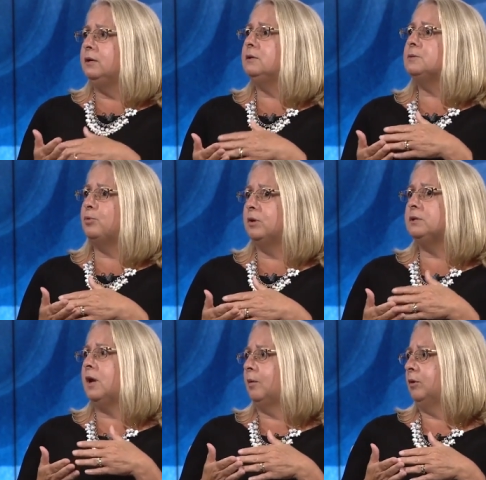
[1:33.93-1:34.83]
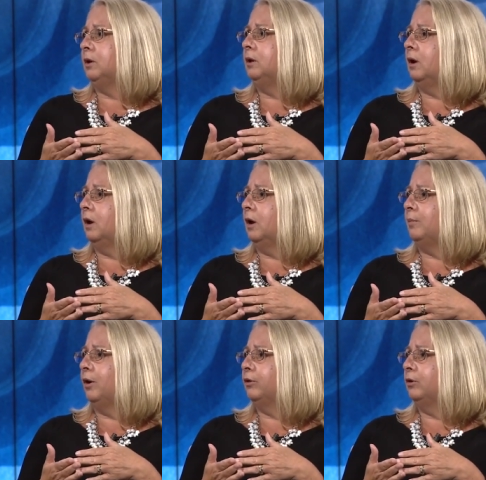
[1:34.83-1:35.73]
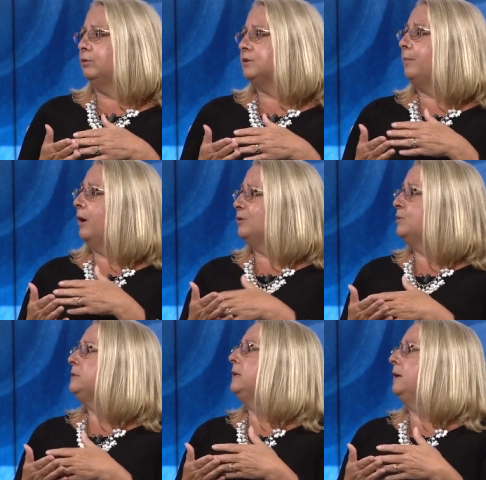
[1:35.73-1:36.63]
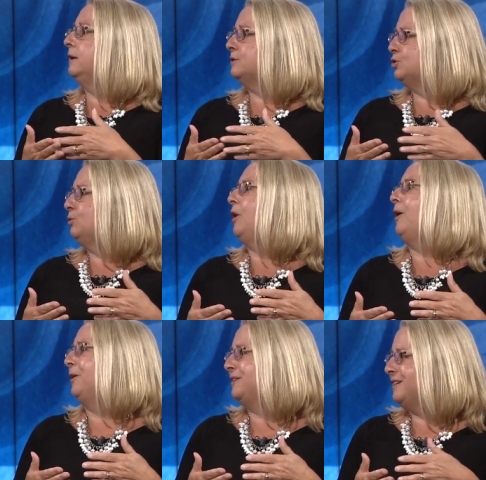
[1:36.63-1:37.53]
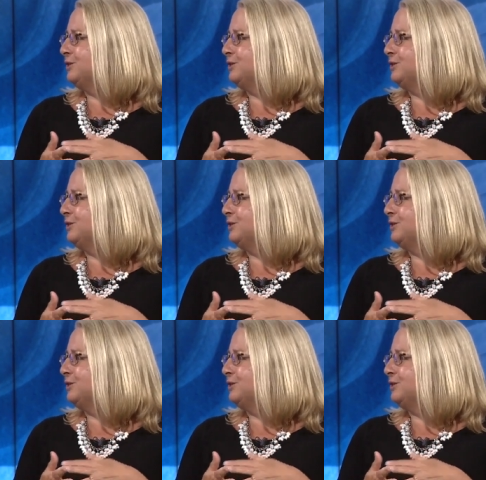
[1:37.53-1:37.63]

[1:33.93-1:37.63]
it is pretty timely, um, although some parents would say it's too long,